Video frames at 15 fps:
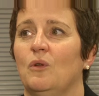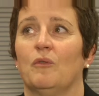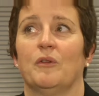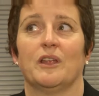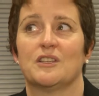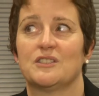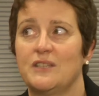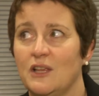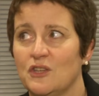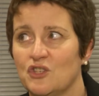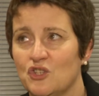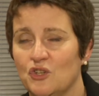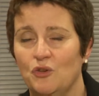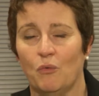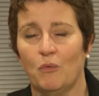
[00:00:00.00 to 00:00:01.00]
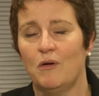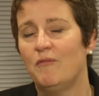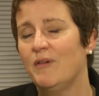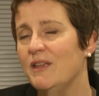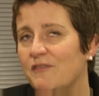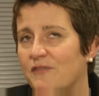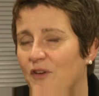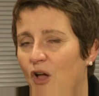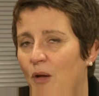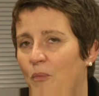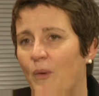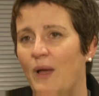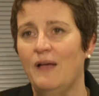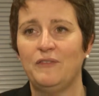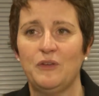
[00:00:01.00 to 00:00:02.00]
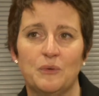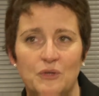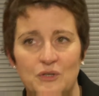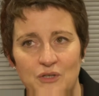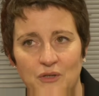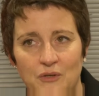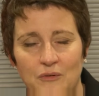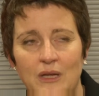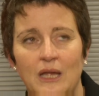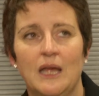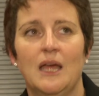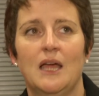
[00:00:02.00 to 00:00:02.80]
or an extension or a refurb, whatever you want to do,